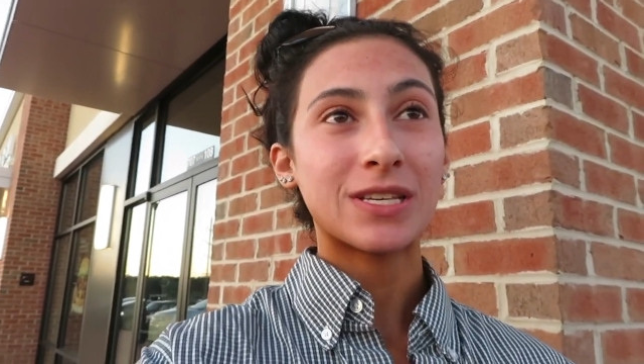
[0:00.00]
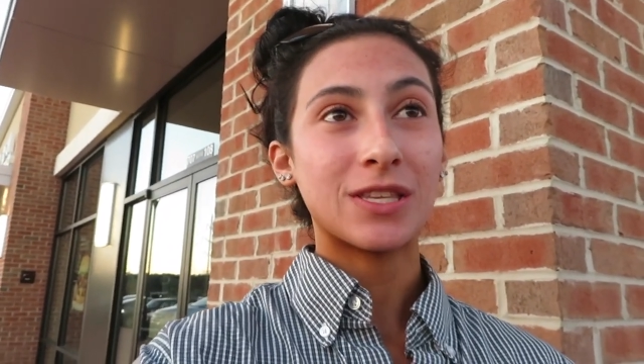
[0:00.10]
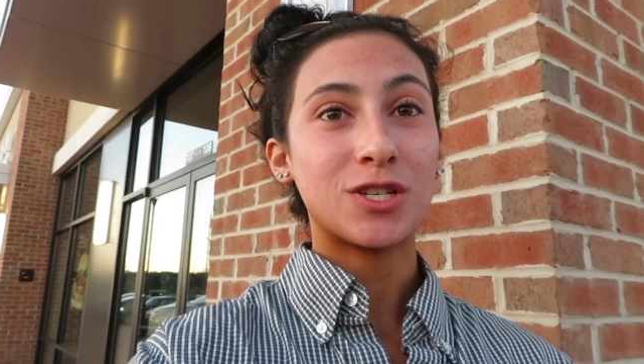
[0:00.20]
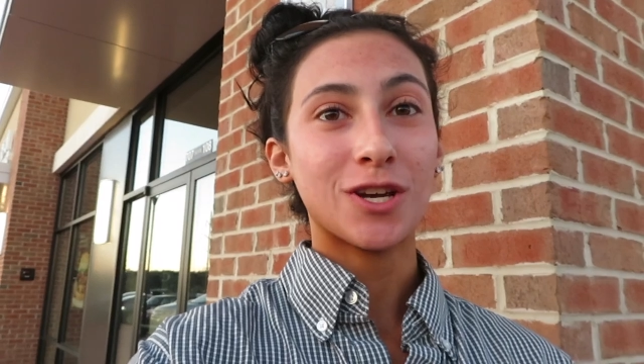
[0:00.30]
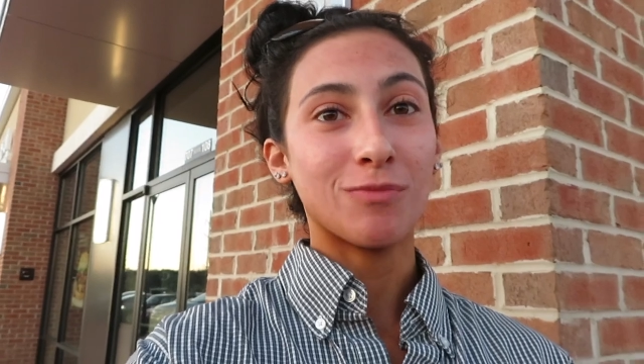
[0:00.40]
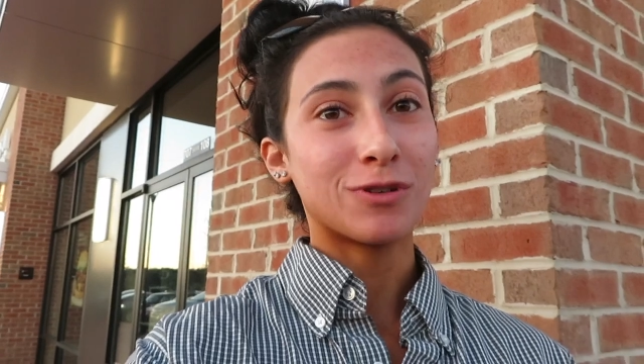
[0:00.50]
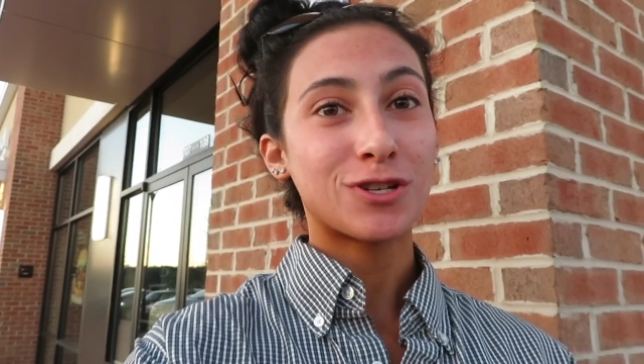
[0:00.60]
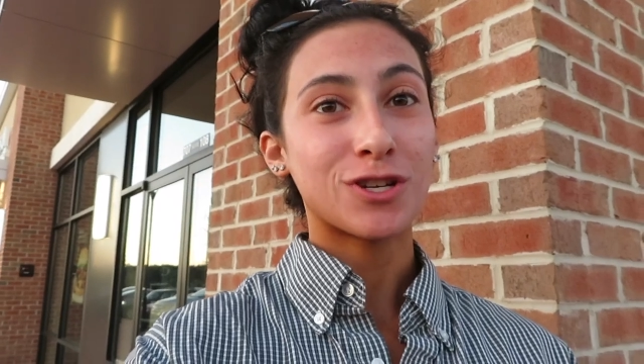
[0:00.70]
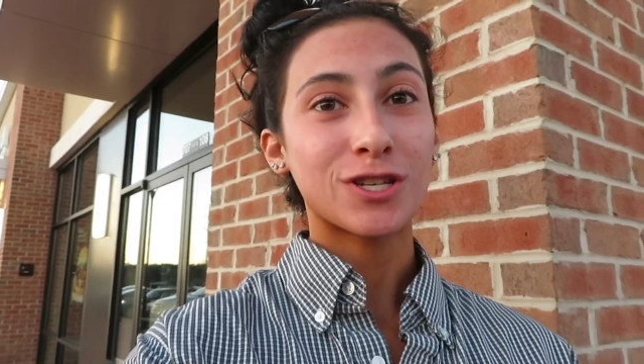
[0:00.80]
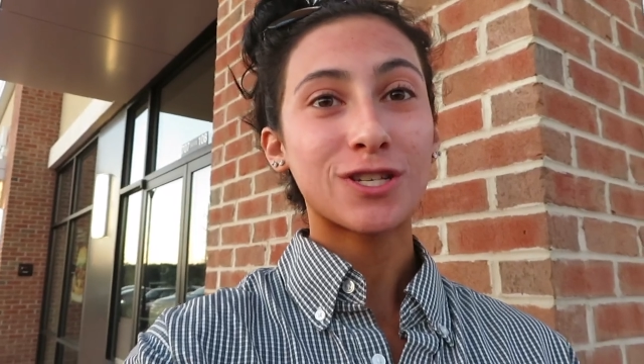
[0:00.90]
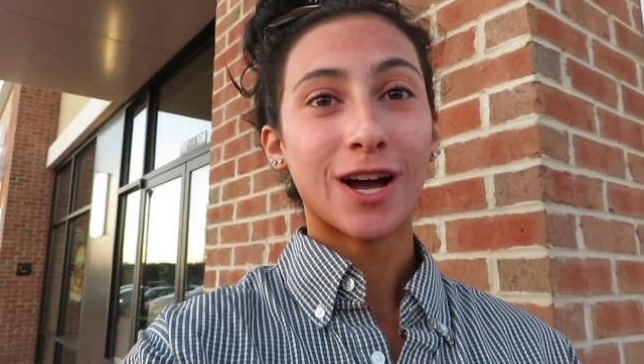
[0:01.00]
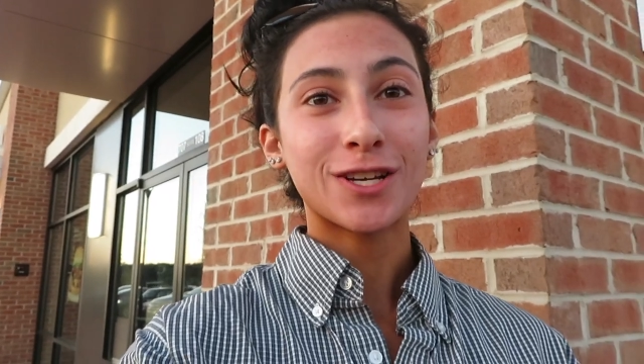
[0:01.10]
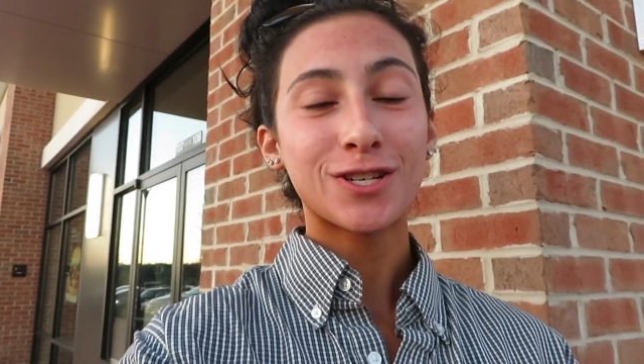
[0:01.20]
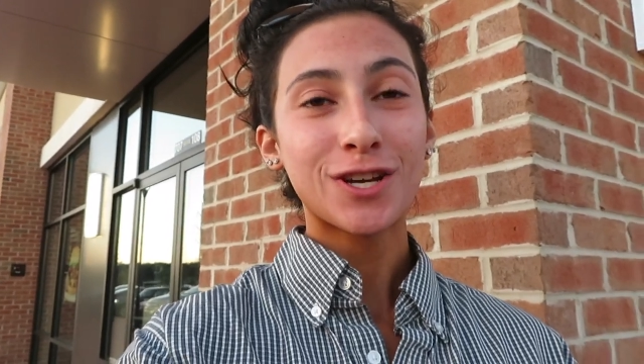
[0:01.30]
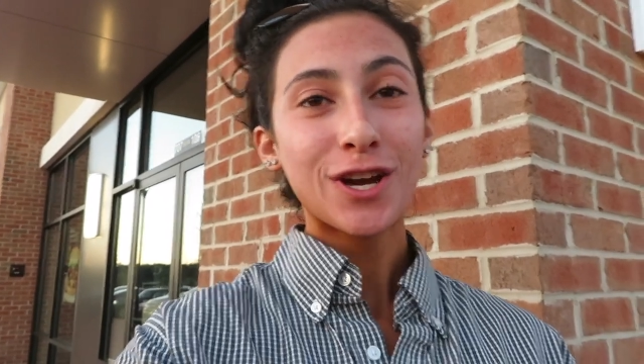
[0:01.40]
to the gym was just
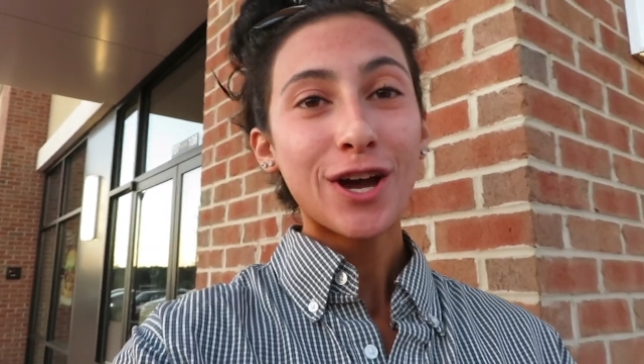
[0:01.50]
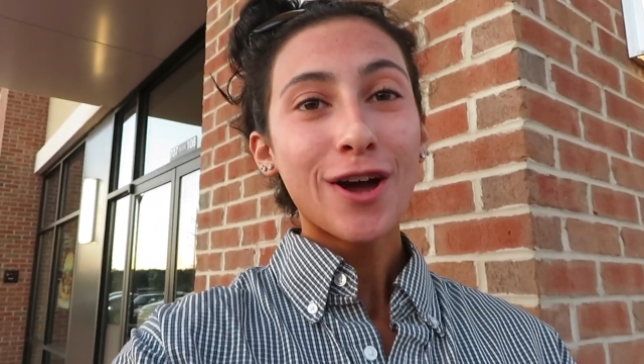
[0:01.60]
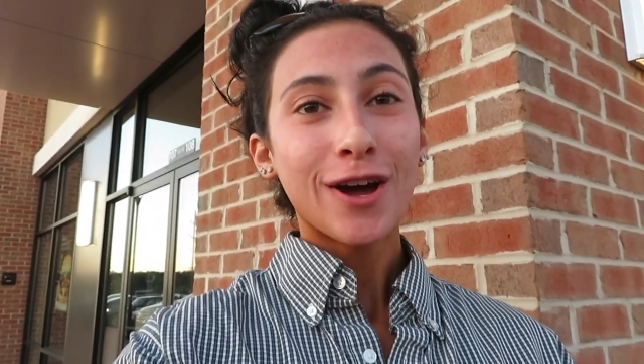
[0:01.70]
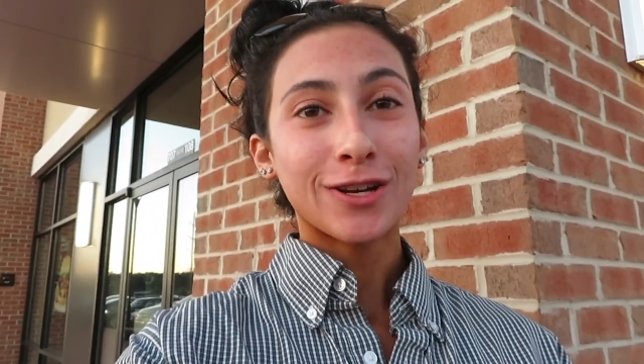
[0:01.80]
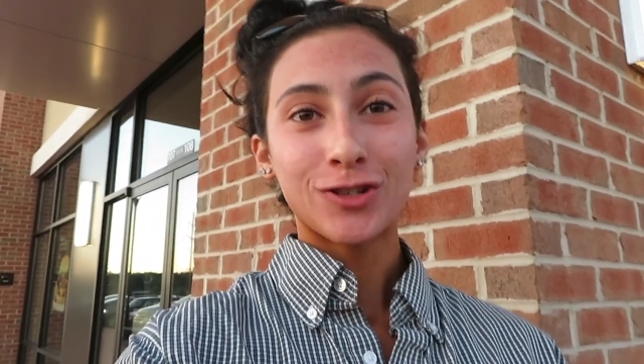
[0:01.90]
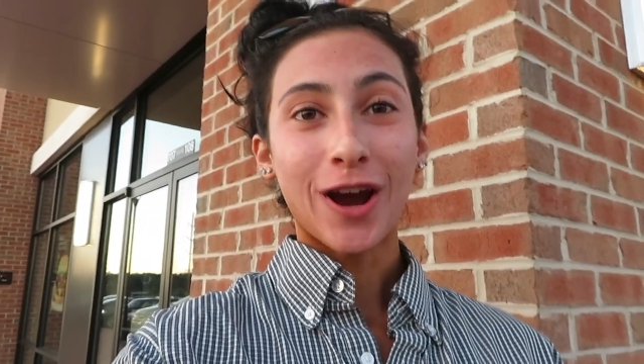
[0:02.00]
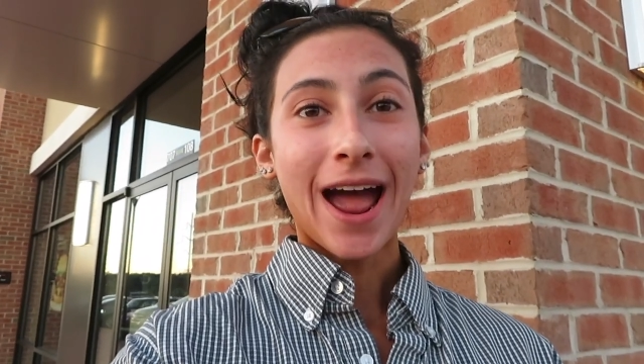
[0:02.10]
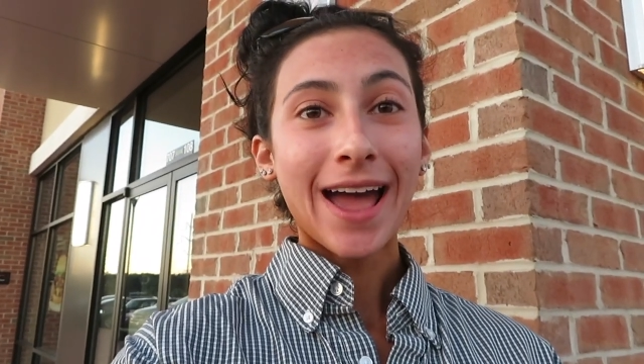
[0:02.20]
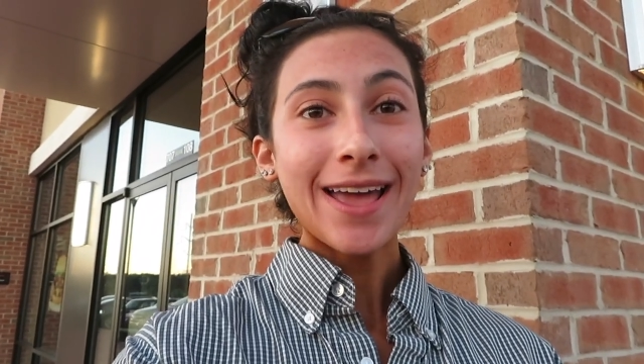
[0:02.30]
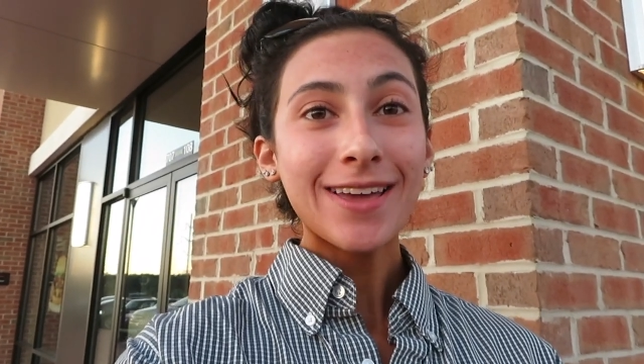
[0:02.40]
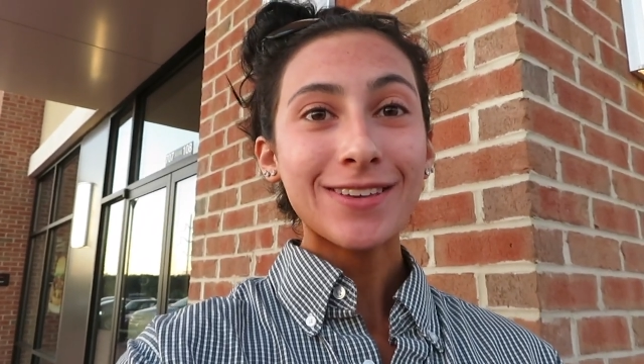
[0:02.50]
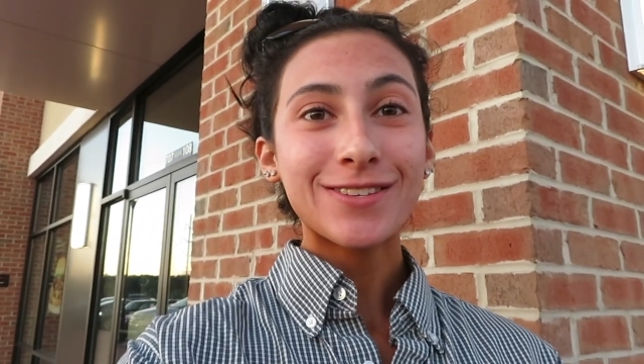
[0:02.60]
such a drag.